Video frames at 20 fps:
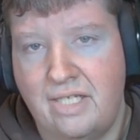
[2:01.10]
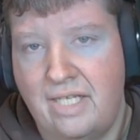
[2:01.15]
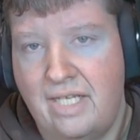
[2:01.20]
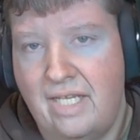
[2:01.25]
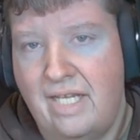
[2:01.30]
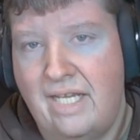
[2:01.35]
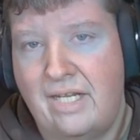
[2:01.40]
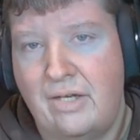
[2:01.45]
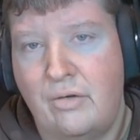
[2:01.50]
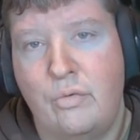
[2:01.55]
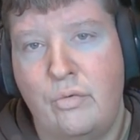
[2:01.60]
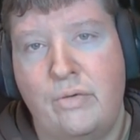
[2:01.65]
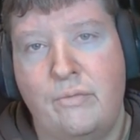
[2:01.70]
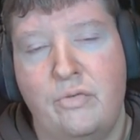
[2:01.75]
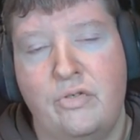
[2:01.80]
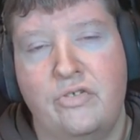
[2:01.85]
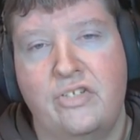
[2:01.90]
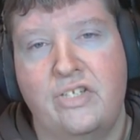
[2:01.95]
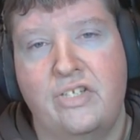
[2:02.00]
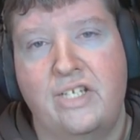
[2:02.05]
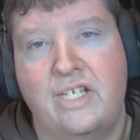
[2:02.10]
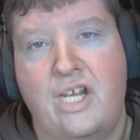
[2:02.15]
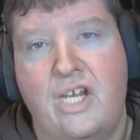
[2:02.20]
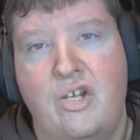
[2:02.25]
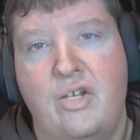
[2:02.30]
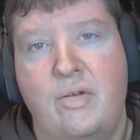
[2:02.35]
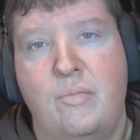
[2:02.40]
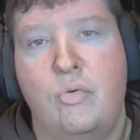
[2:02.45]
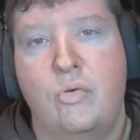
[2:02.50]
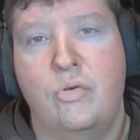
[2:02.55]
and quivers can
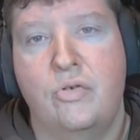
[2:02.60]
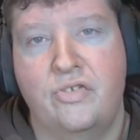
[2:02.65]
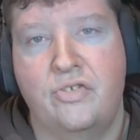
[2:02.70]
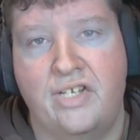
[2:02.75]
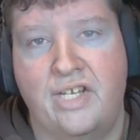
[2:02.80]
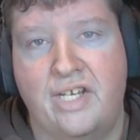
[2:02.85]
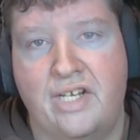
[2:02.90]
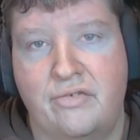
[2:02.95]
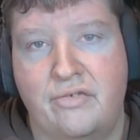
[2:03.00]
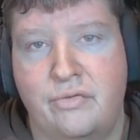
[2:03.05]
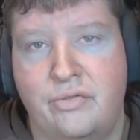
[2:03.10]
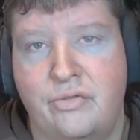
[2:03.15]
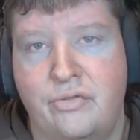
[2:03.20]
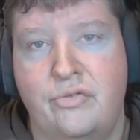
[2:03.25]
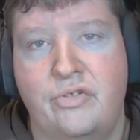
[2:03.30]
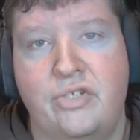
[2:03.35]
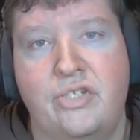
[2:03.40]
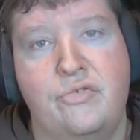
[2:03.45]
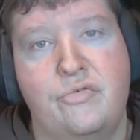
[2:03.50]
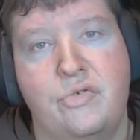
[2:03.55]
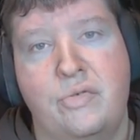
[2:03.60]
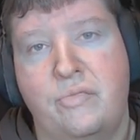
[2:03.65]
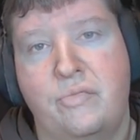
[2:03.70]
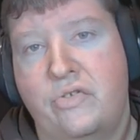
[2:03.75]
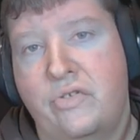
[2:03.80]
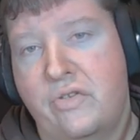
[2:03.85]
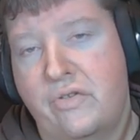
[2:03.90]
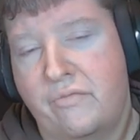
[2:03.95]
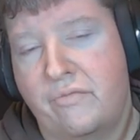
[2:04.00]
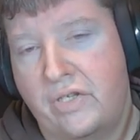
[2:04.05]
carry more stacks, reducing trips to
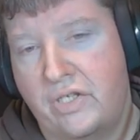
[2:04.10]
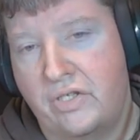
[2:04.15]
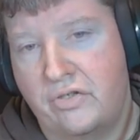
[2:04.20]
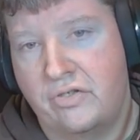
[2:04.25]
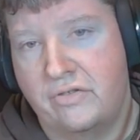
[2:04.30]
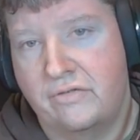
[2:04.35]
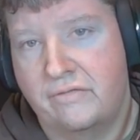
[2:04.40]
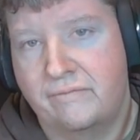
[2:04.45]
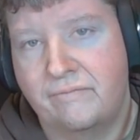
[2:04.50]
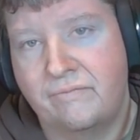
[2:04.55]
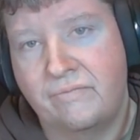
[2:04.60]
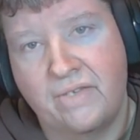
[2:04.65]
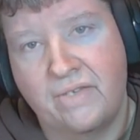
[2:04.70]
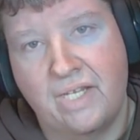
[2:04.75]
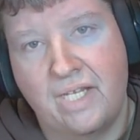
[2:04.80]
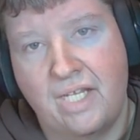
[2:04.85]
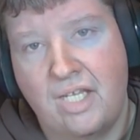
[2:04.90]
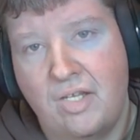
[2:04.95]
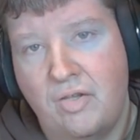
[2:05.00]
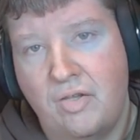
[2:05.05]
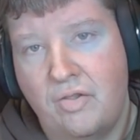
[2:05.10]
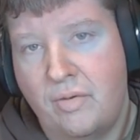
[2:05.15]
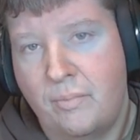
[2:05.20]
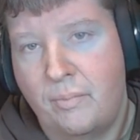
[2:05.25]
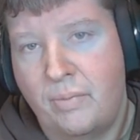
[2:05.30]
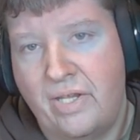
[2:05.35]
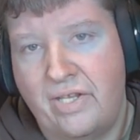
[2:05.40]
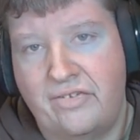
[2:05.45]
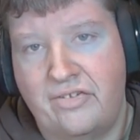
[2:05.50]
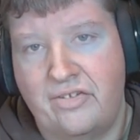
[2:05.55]
the vendor. The
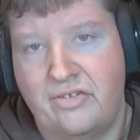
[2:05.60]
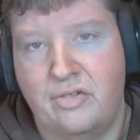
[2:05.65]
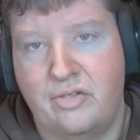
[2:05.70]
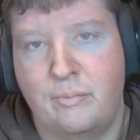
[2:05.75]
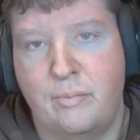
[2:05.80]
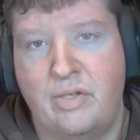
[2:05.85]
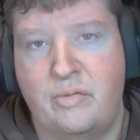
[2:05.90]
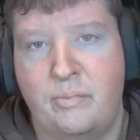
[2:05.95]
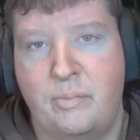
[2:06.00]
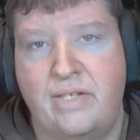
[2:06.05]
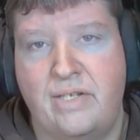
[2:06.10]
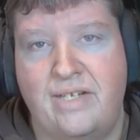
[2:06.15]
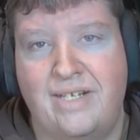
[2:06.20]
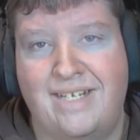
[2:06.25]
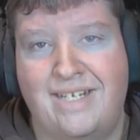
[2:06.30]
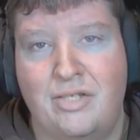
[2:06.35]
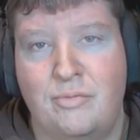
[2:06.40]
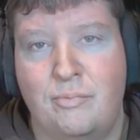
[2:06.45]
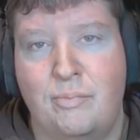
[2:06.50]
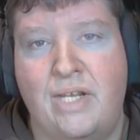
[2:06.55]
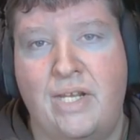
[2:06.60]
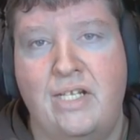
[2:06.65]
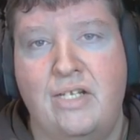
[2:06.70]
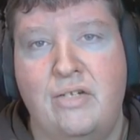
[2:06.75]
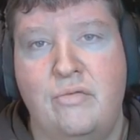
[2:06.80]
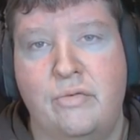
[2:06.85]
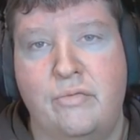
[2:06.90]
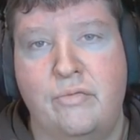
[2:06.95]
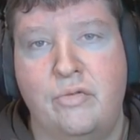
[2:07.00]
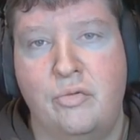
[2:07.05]
pet system has been expanded
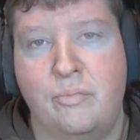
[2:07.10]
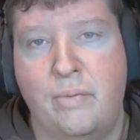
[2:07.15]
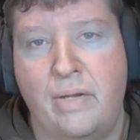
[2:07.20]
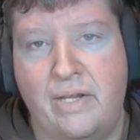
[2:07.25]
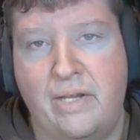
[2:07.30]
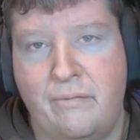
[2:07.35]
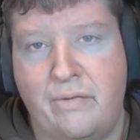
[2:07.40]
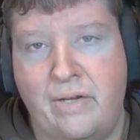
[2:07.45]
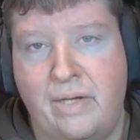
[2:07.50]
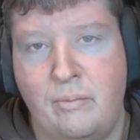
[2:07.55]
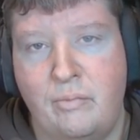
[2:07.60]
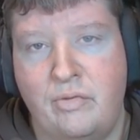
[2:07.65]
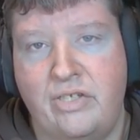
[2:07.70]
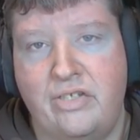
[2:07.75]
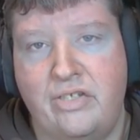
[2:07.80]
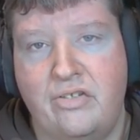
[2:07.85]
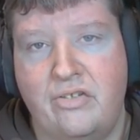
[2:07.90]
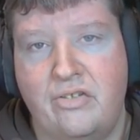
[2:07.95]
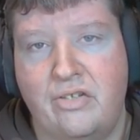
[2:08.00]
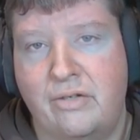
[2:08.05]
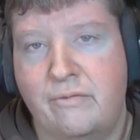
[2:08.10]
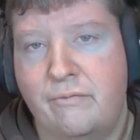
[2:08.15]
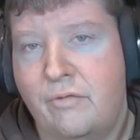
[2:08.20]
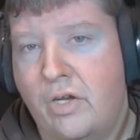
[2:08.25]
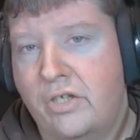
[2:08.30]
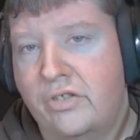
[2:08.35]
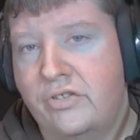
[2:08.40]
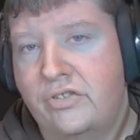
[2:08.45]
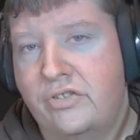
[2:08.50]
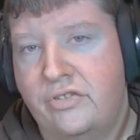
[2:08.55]
with new pet families like
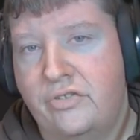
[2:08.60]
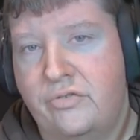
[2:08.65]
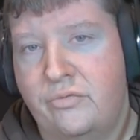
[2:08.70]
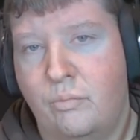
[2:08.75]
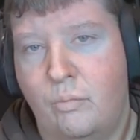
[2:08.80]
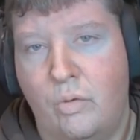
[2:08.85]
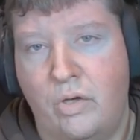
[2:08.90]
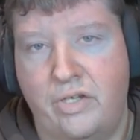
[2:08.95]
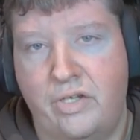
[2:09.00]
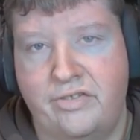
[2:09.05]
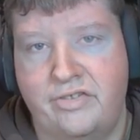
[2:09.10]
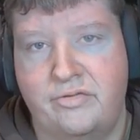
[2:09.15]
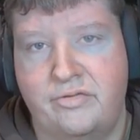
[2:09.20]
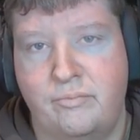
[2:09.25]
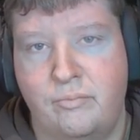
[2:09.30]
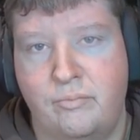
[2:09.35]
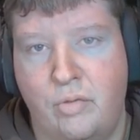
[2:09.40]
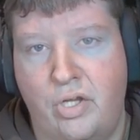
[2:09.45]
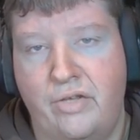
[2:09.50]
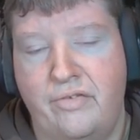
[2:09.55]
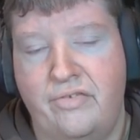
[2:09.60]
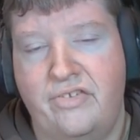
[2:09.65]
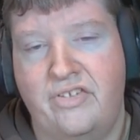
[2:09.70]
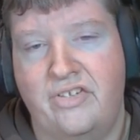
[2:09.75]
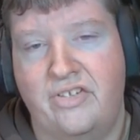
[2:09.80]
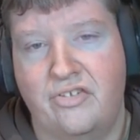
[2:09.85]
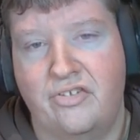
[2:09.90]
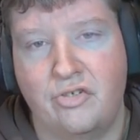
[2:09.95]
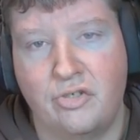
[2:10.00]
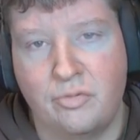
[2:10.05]
foxes, wasps, moths, and
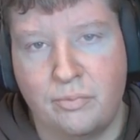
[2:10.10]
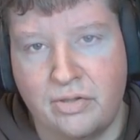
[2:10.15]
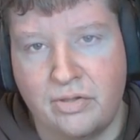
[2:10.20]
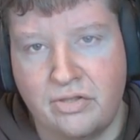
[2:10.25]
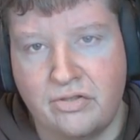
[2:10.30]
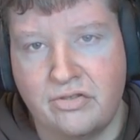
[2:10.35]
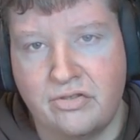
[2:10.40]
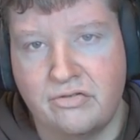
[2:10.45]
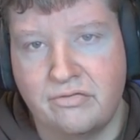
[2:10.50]
serpents,